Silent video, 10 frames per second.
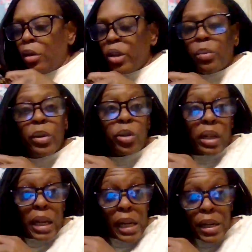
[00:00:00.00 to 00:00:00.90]
you can put your
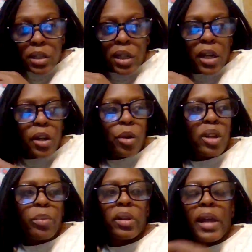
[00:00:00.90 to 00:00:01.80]
keys in here, you
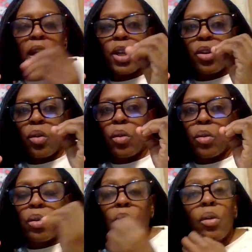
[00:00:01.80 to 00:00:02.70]
can put like your,
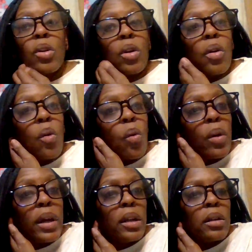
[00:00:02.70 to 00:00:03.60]
your
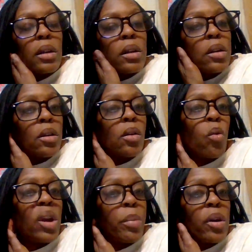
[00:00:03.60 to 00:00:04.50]
coin, your
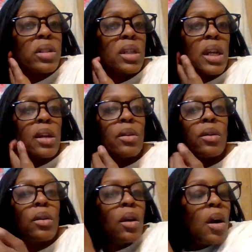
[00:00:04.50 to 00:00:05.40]
coin purse in
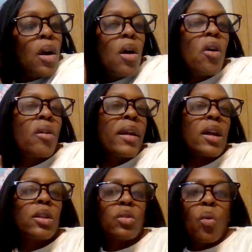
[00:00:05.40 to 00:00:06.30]
here, or like a
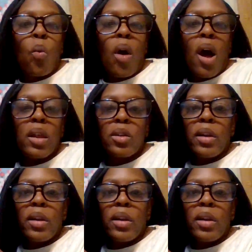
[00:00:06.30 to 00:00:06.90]
little wallet you